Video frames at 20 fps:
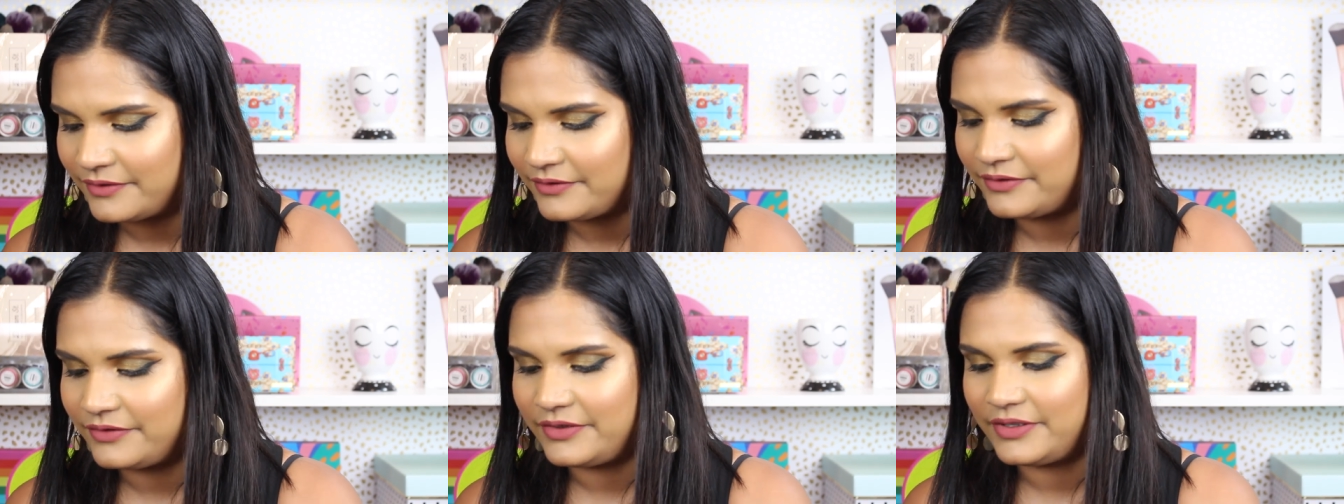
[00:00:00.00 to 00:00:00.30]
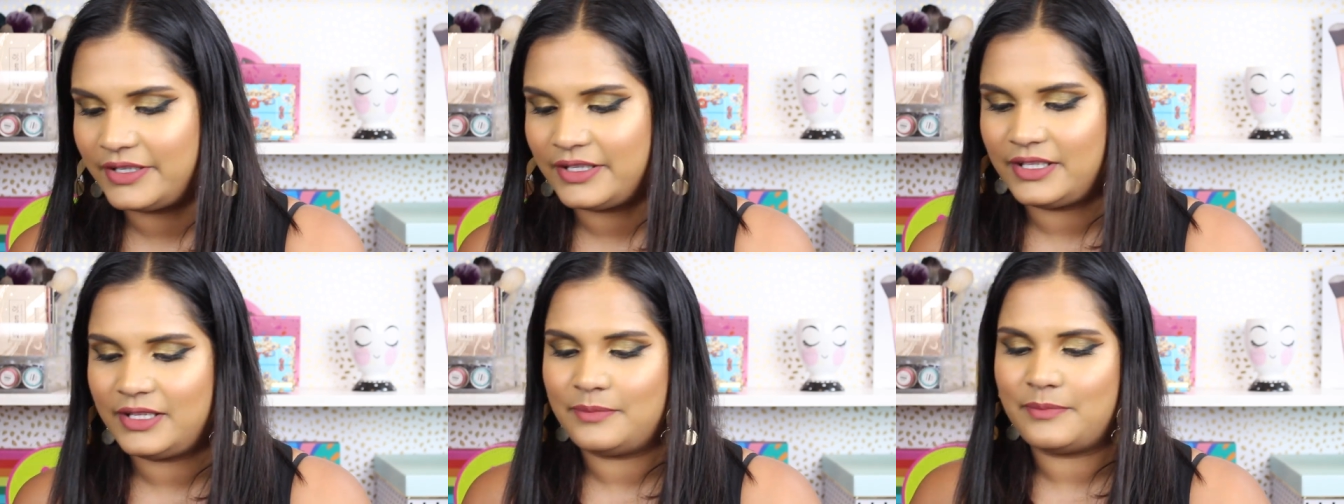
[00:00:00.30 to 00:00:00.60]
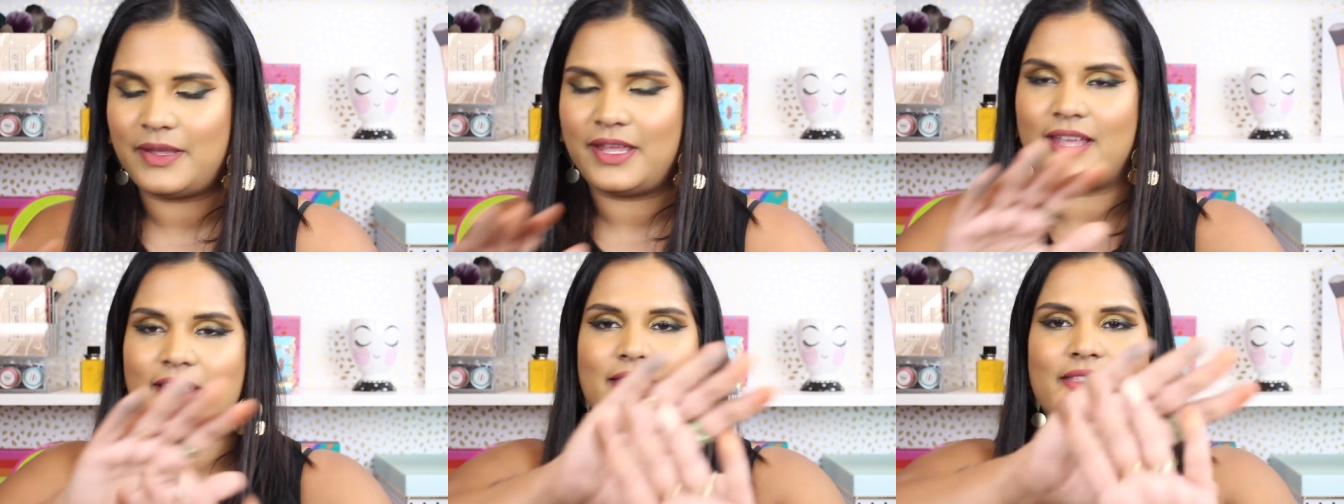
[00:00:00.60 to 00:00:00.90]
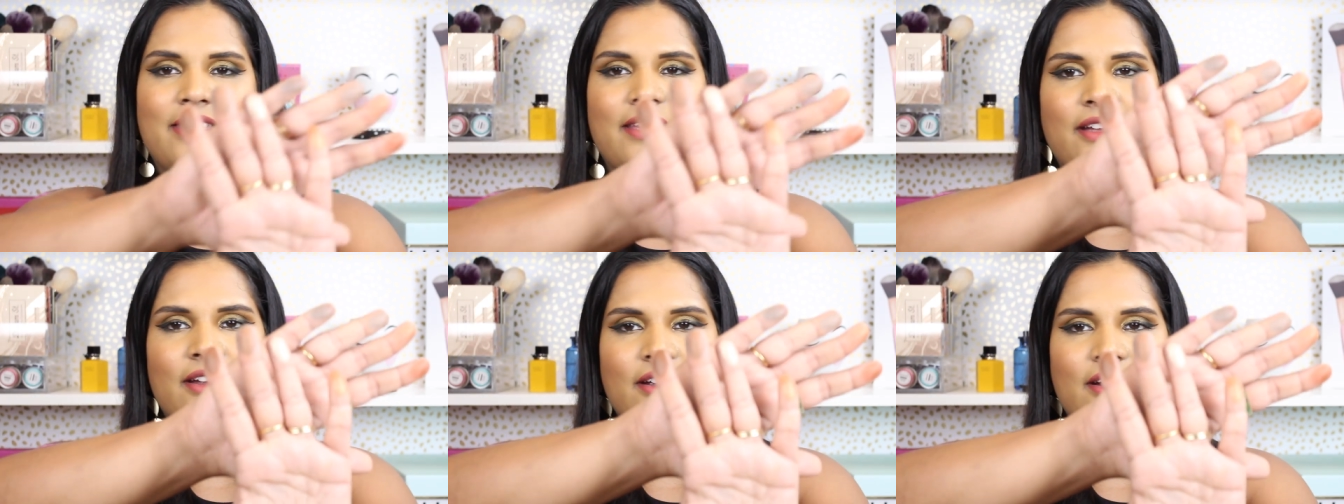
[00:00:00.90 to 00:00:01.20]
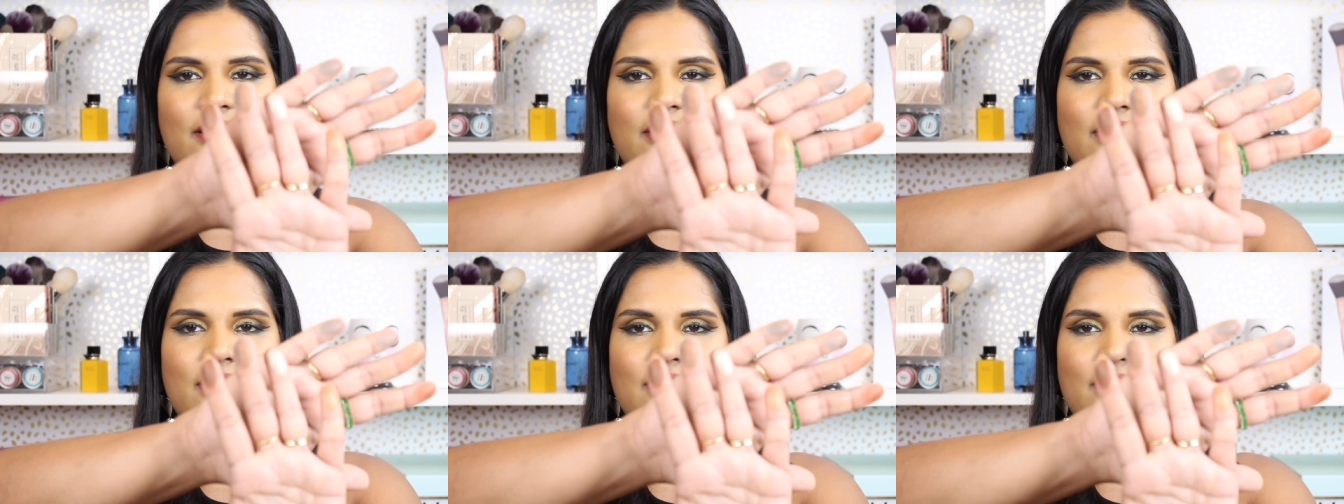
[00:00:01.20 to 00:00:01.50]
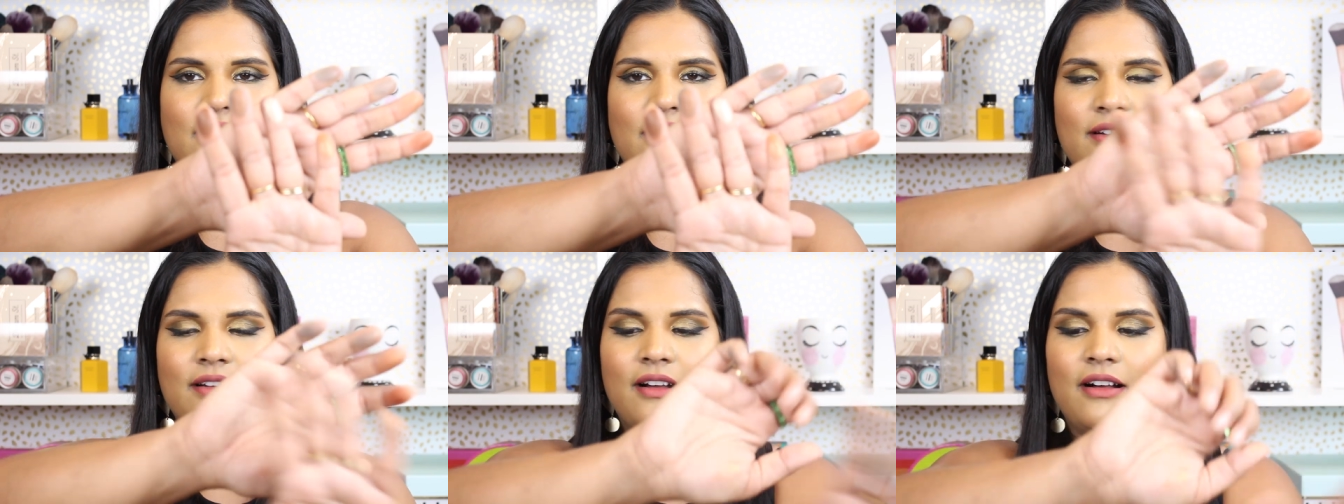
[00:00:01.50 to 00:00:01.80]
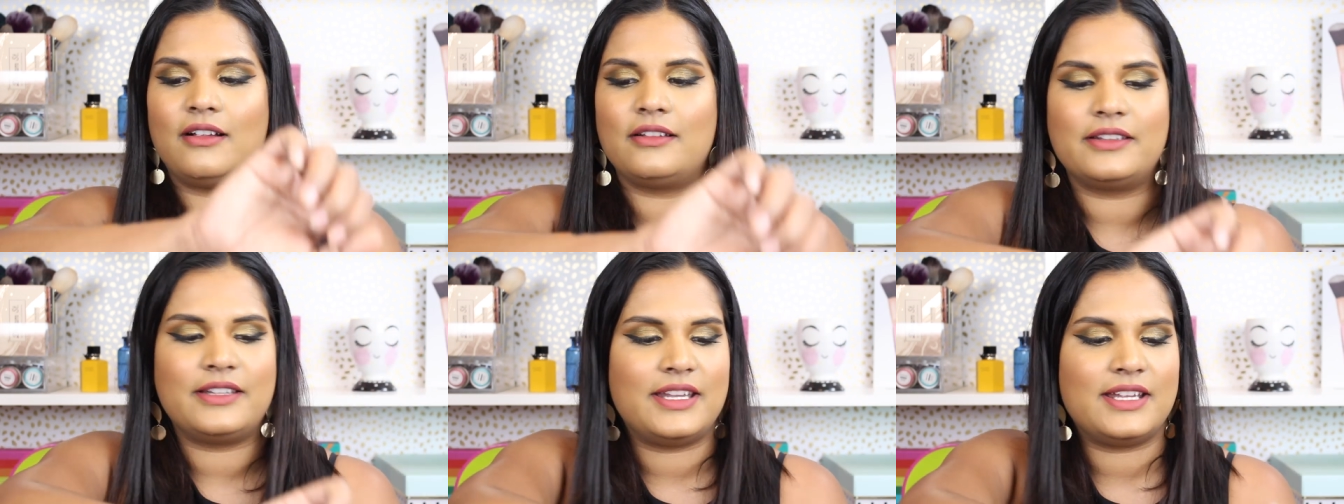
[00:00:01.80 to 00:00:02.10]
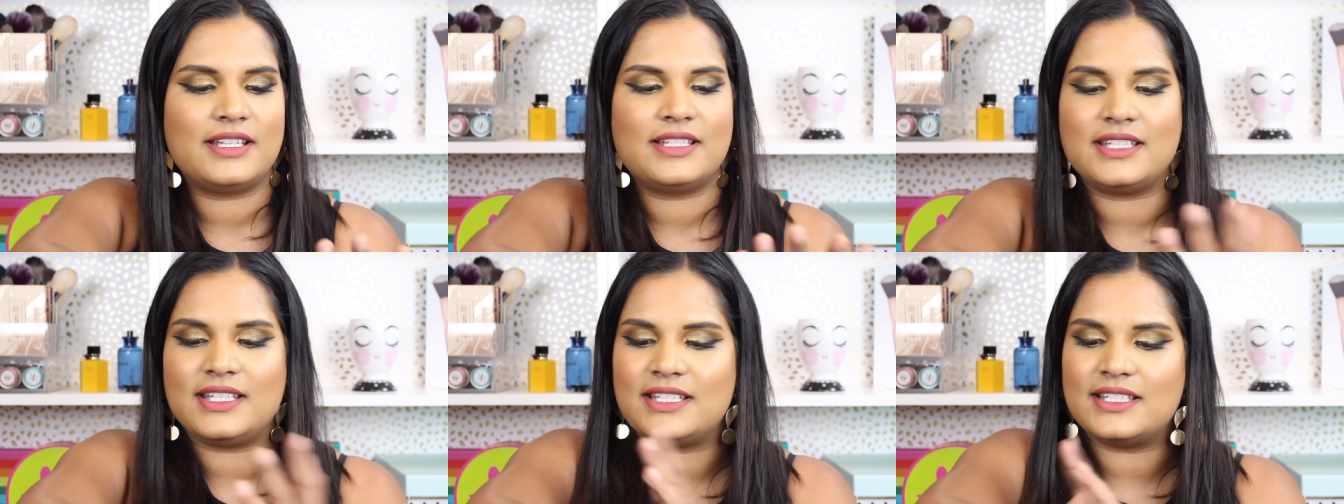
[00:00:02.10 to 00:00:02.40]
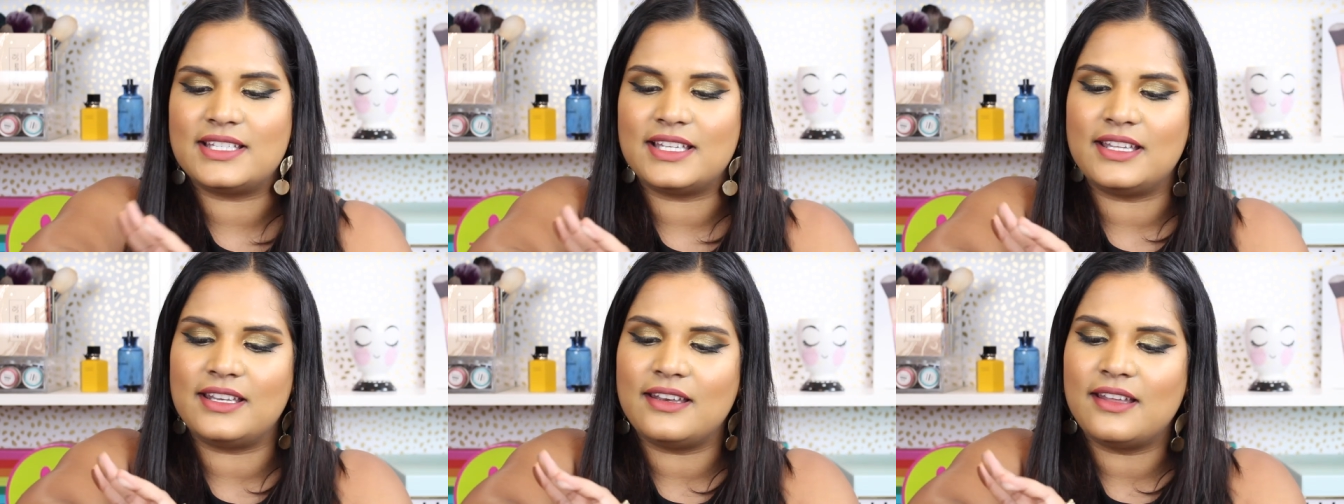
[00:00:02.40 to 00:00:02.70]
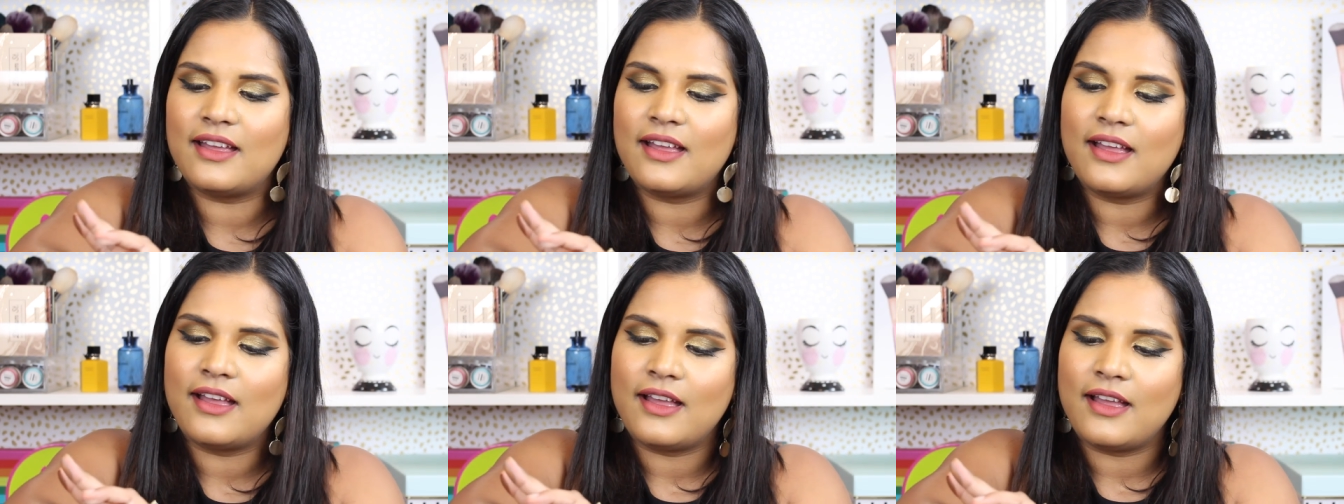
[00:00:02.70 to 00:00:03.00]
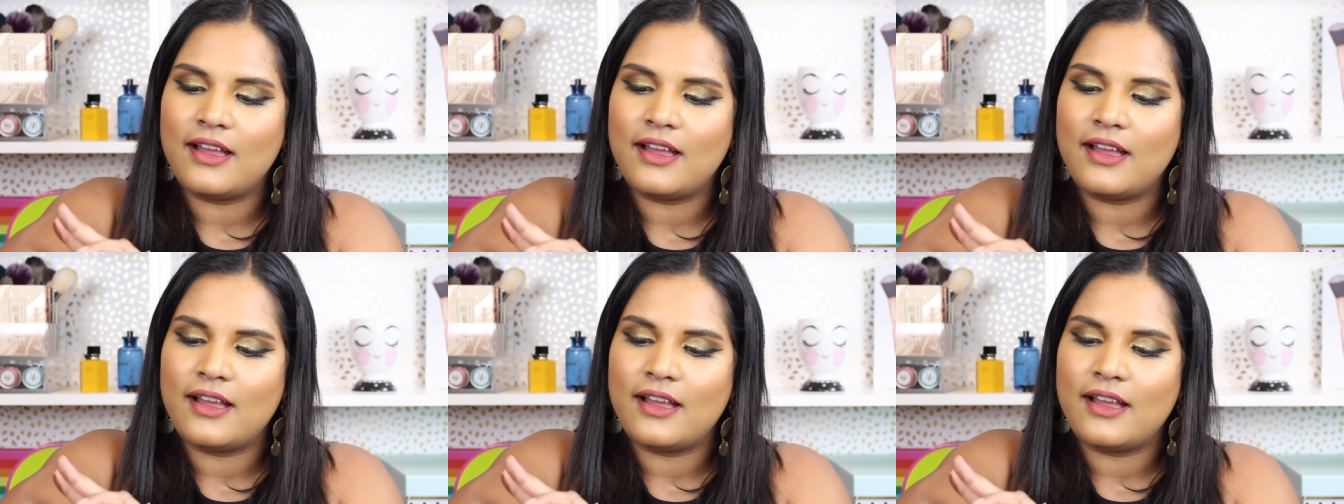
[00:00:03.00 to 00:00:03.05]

really make their holiday season